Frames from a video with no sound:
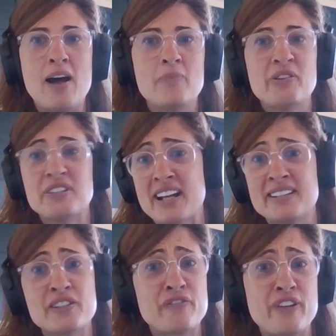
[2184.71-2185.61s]
There are
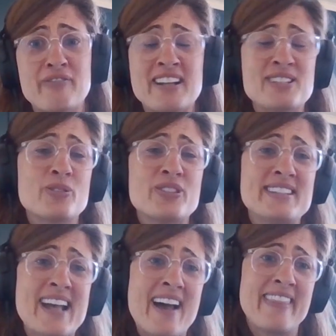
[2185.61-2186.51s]
tons of free
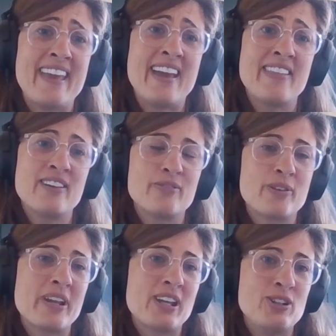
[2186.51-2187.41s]
resources out there
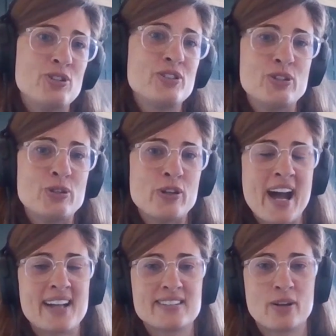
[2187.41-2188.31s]
that we can use to do that.